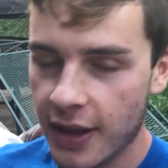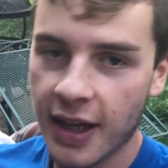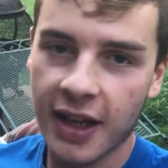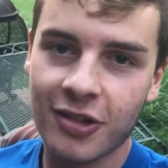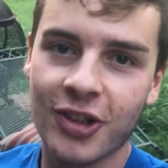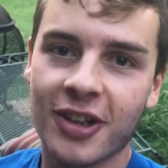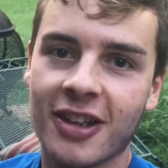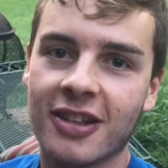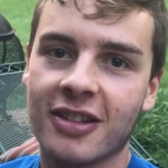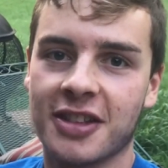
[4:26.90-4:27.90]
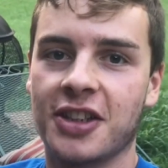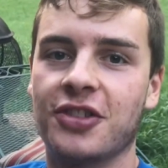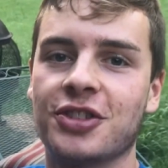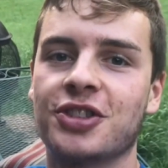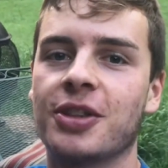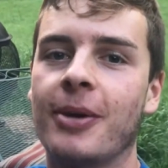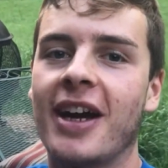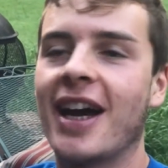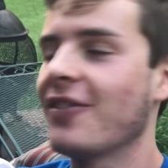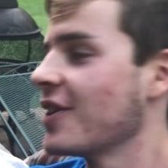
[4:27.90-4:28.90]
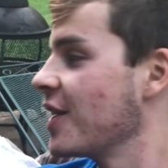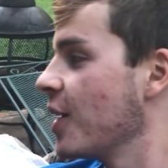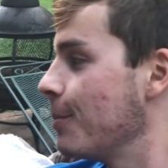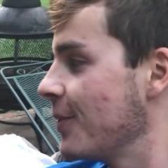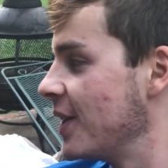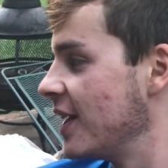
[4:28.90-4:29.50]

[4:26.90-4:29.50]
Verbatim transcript: yeah, it's good. I usually drink about half the cup,